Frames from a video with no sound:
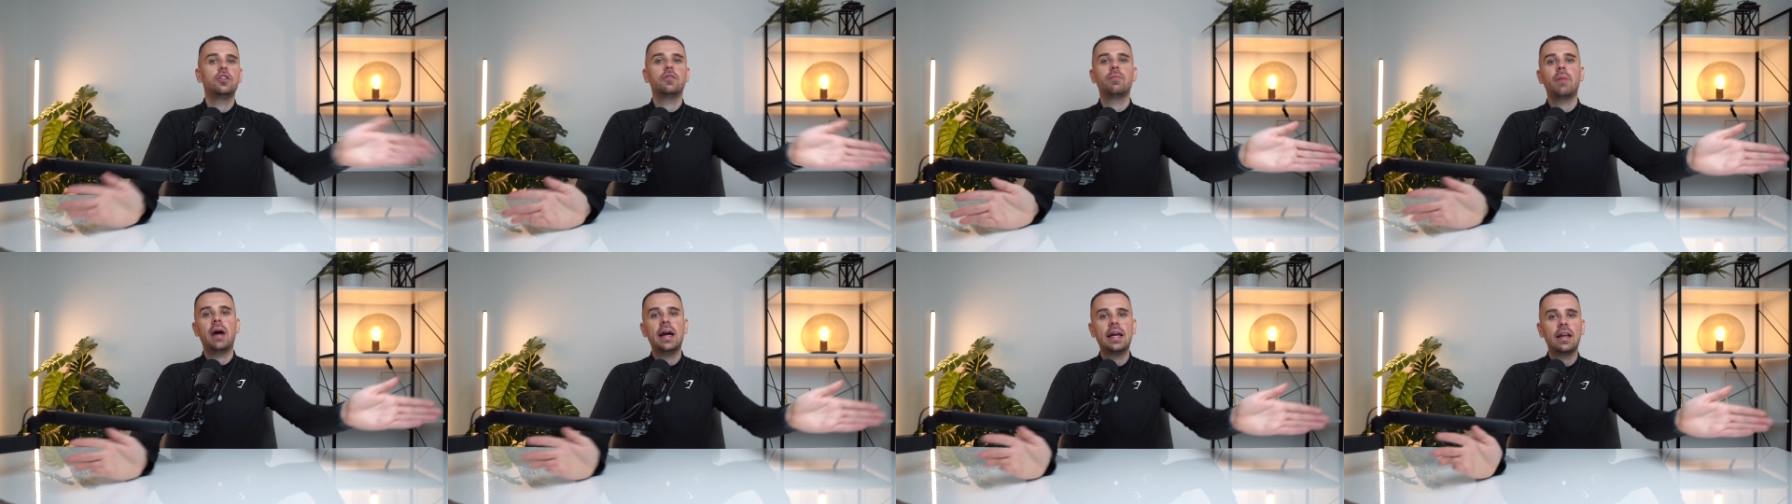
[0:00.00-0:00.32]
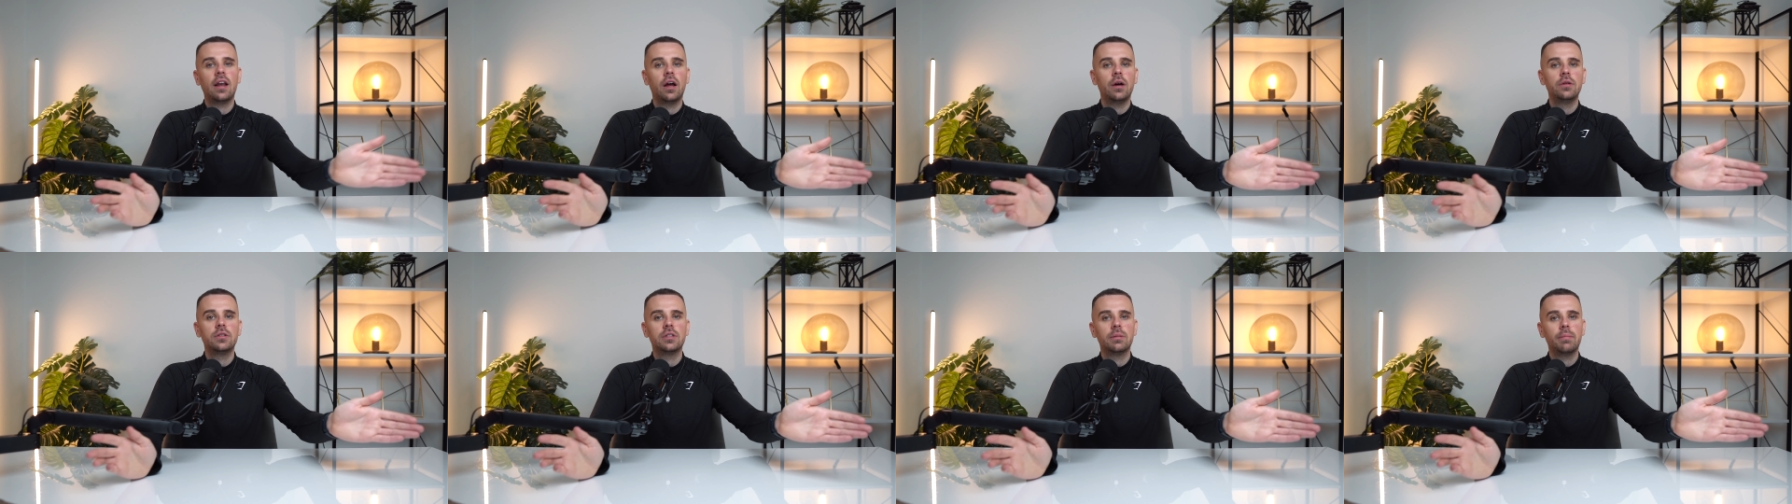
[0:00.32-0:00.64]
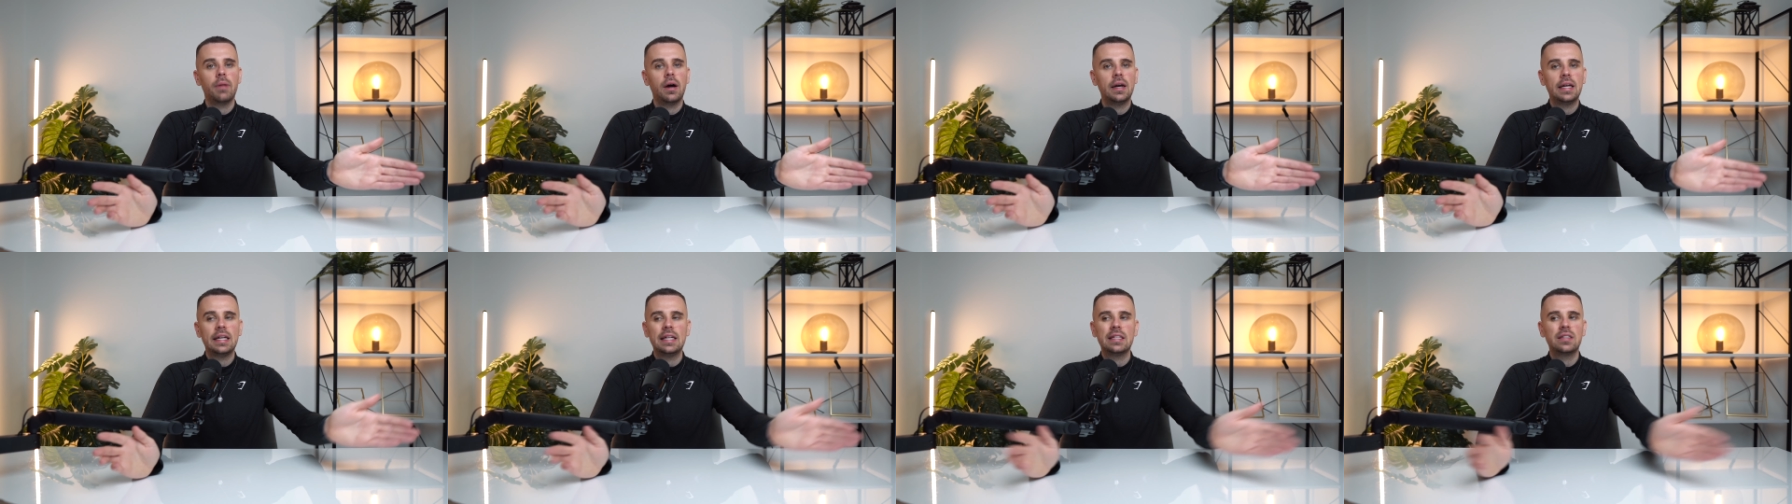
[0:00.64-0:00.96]
you've made loads of
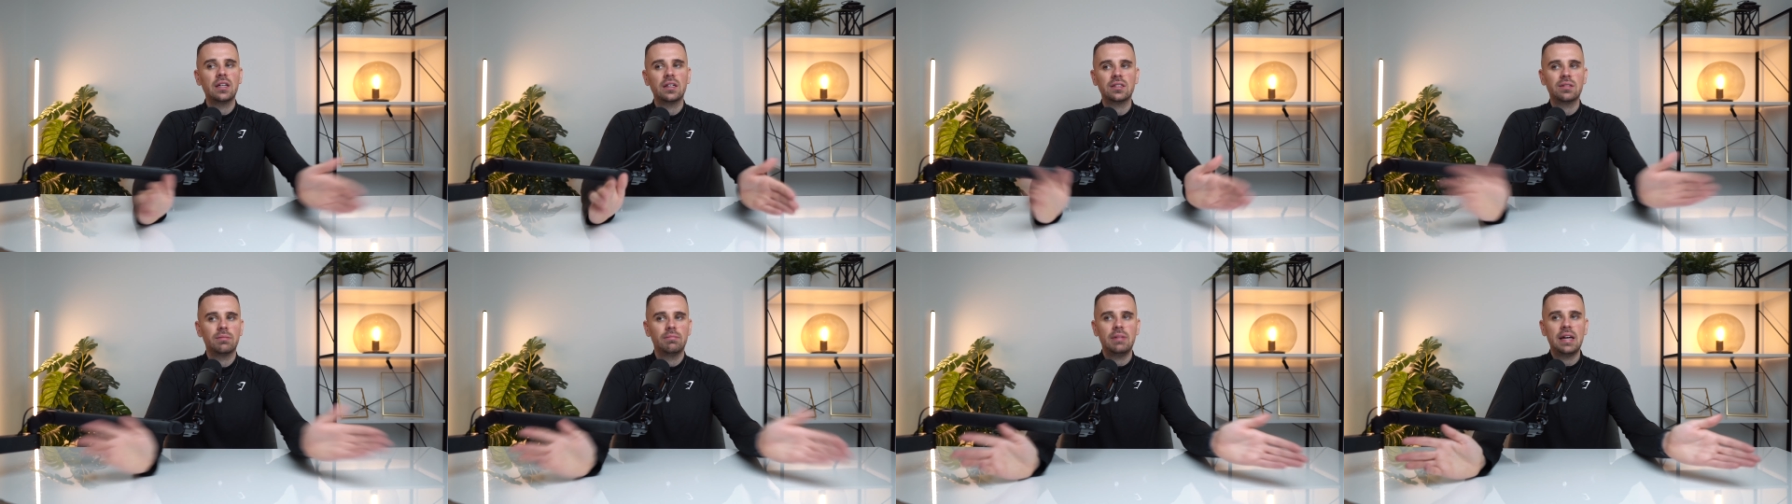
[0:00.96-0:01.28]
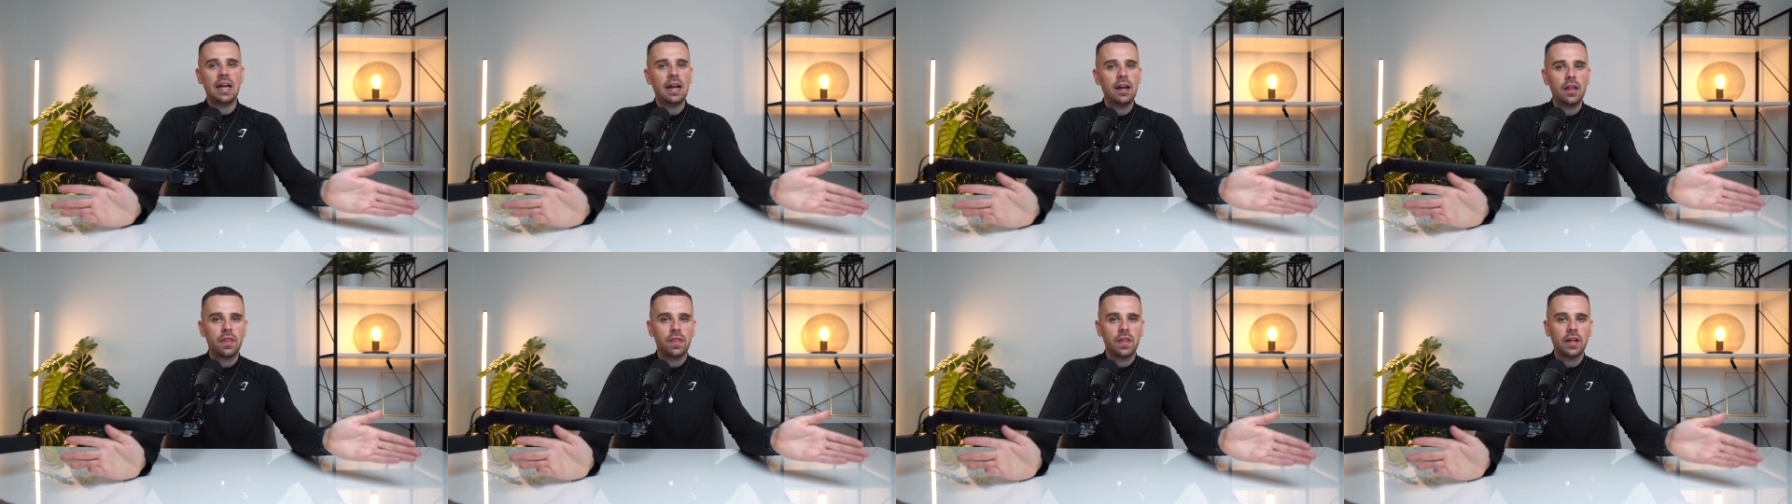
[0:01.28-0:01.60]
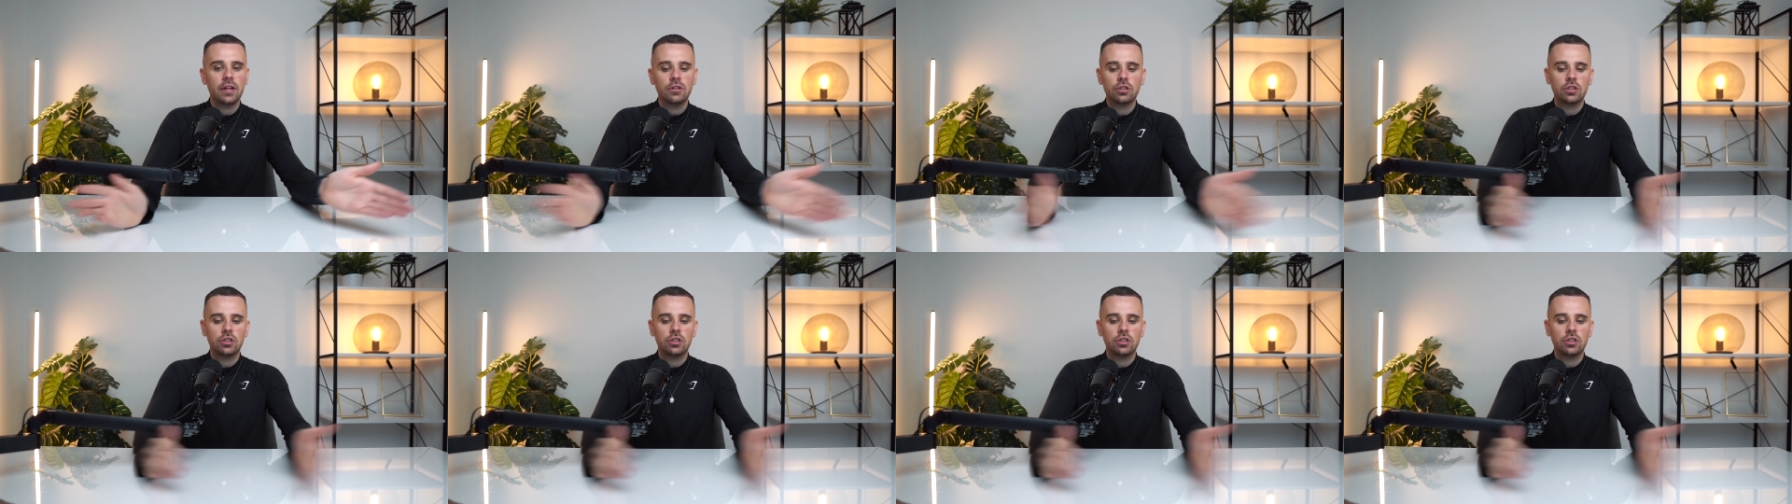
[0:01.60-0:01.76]
money, it doesn't mean anything.